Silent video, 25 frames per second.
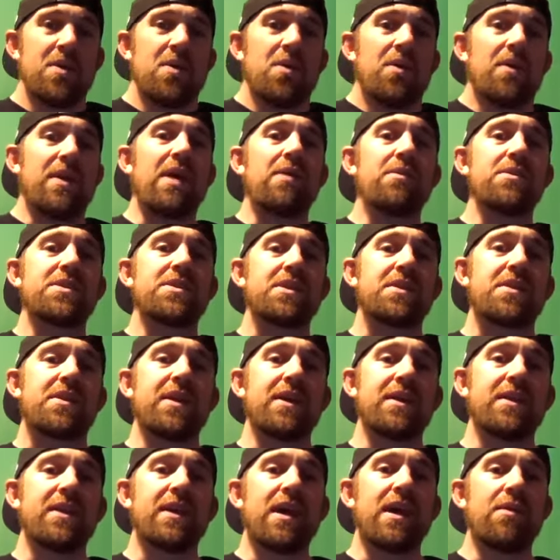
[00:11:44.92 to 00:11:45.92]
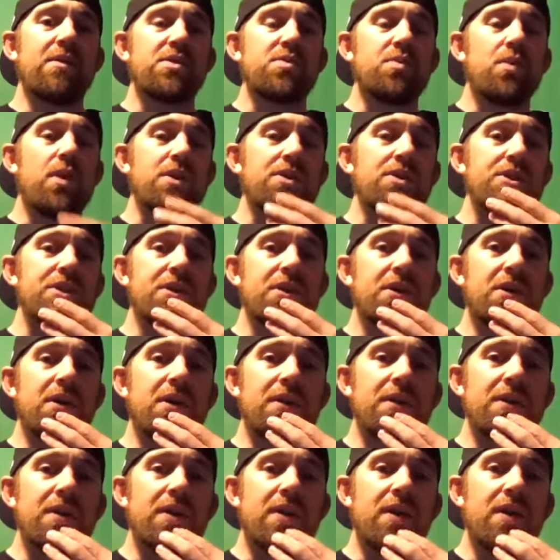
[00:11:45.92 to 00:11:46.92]
Well, that was the thing that I was watching
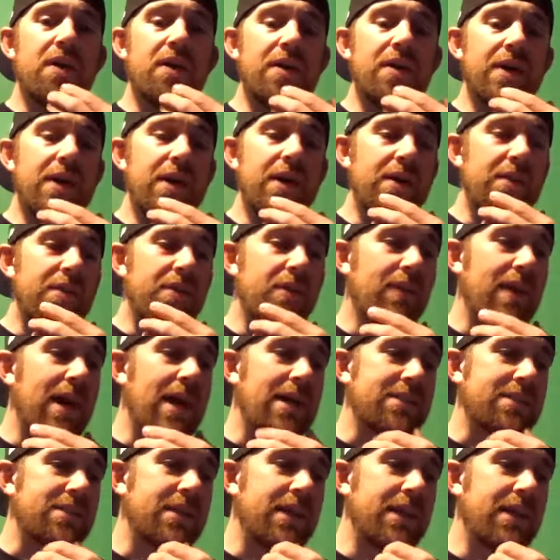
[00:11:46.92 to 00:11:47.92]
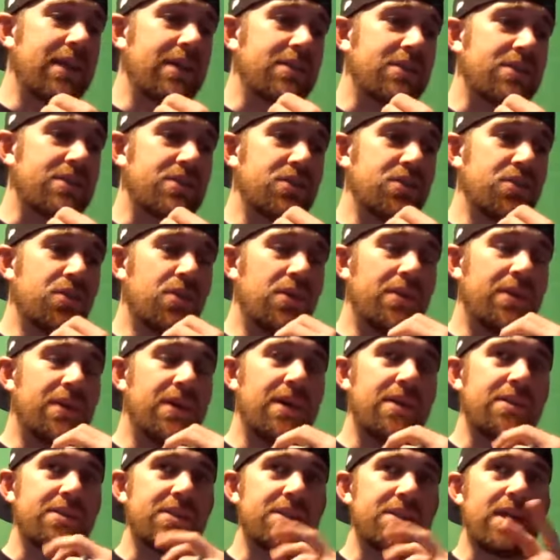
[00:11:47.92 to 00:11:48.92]
on on uh, The Last Dance too, on
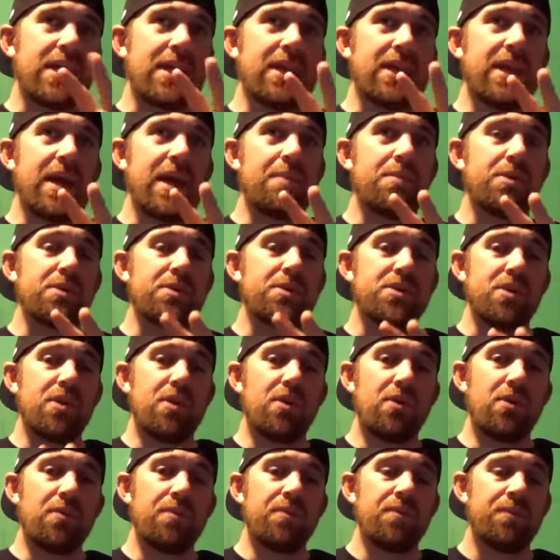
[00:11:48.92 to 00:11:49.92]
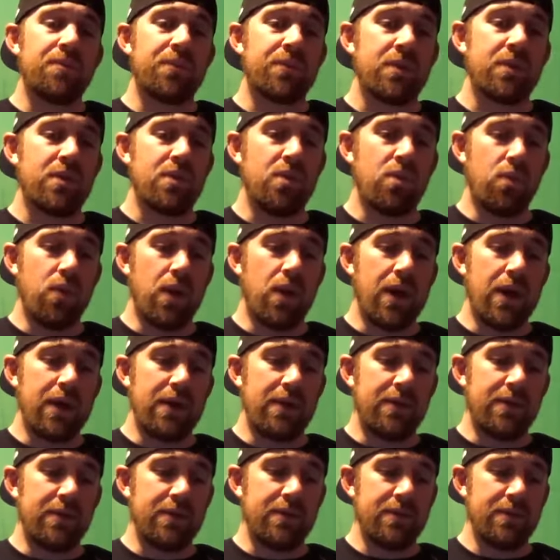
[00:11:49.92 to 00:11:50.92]
the second episode
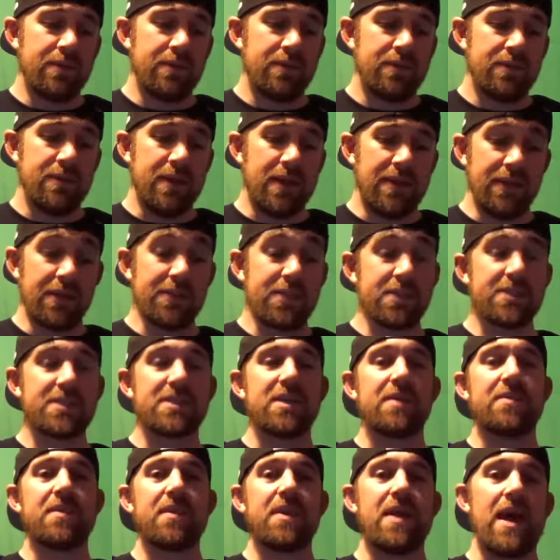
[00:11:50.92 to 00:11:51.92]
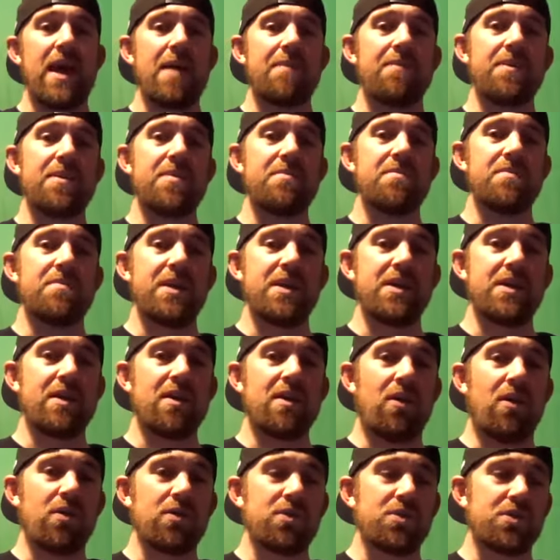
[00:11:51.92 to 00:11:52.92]
when, and this is something that happened to me
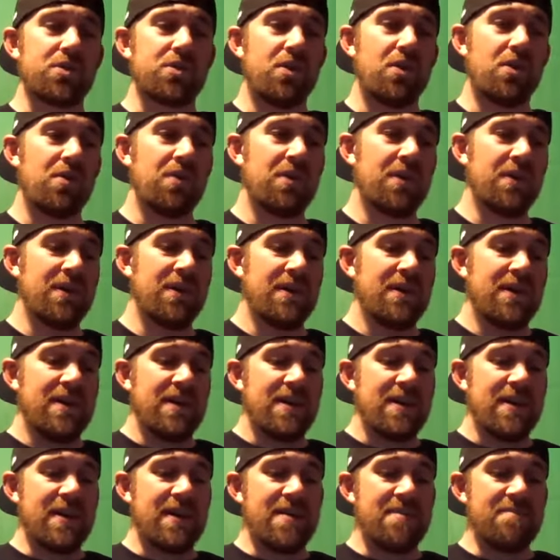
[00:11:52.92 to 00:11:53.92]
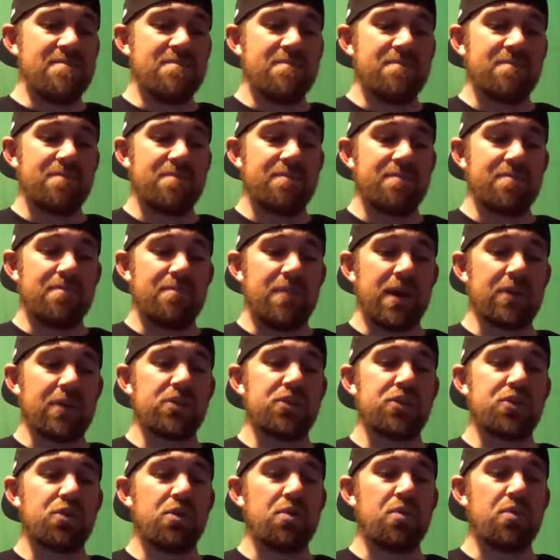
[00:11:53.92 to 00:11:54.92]
also. Um, Michael
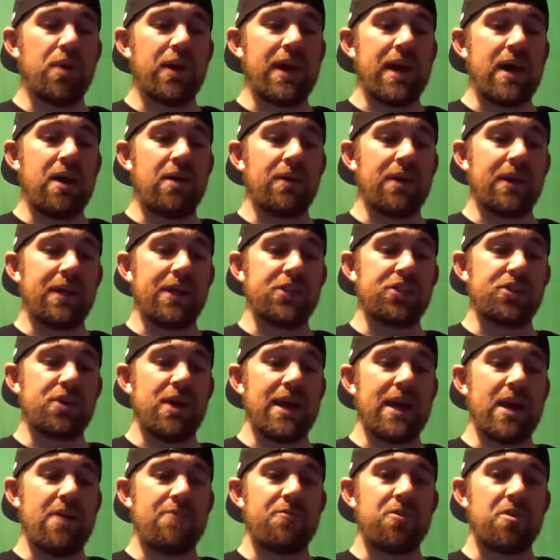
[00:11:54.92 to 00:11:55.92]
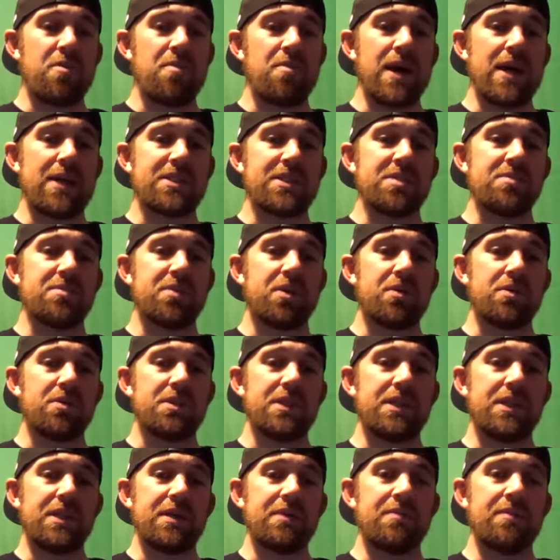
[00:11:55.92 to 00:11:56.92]
Jordan went out. He tried out for a basketball
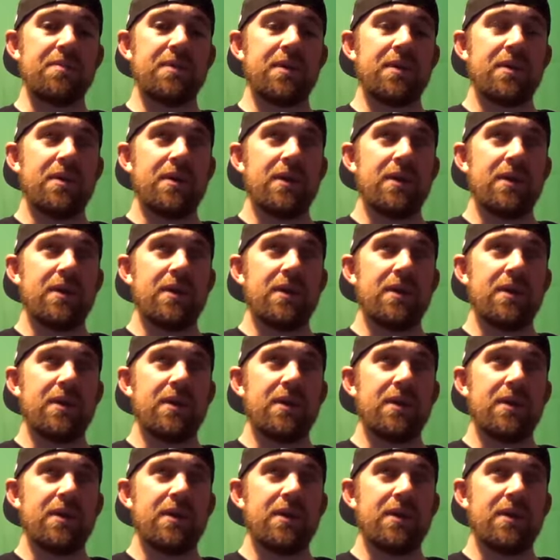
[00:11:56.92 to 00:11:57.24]
team.